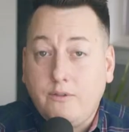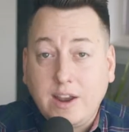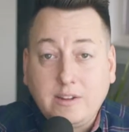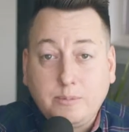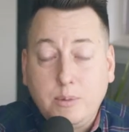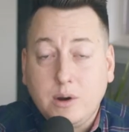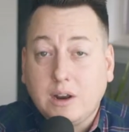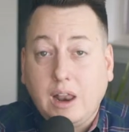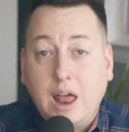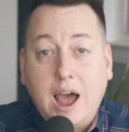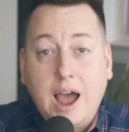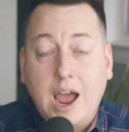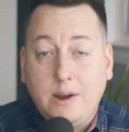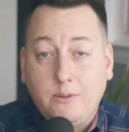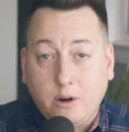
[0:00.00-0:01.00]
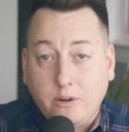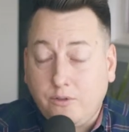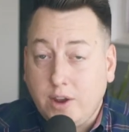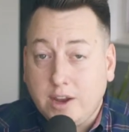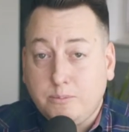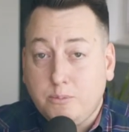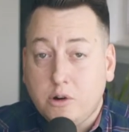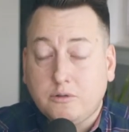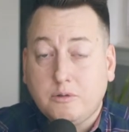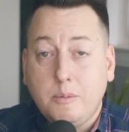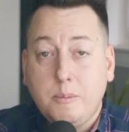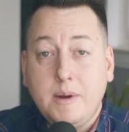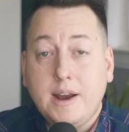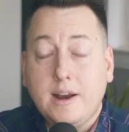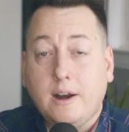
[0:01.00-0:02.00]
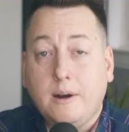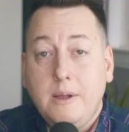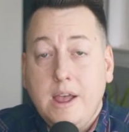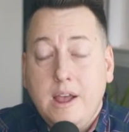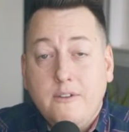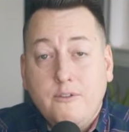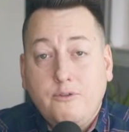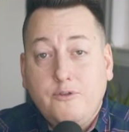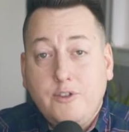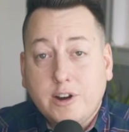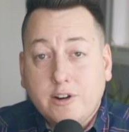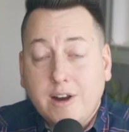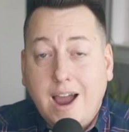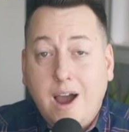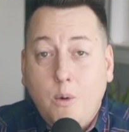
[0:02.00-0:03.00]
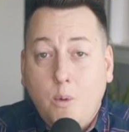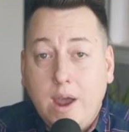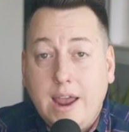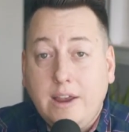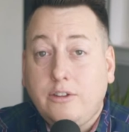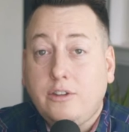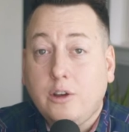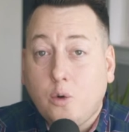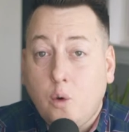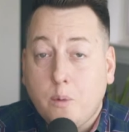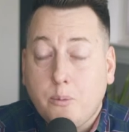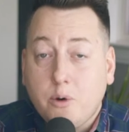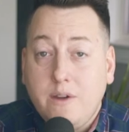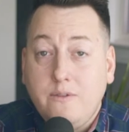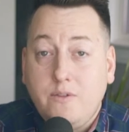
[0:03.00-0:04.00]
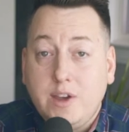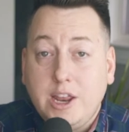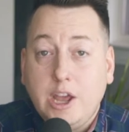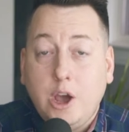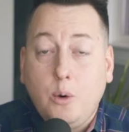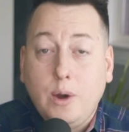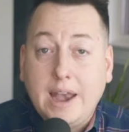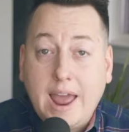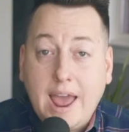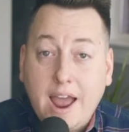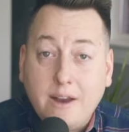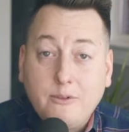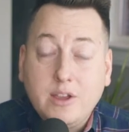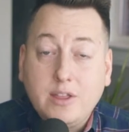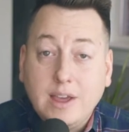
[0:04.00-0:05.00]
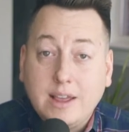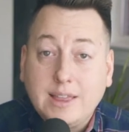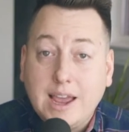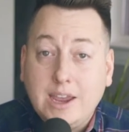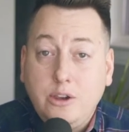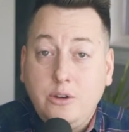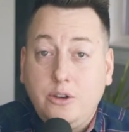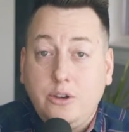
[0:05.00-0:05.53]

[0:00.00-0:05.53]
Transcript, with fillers: Facebook Live or a Facebook Premiere. Figure out ways to incorporate video in everything that you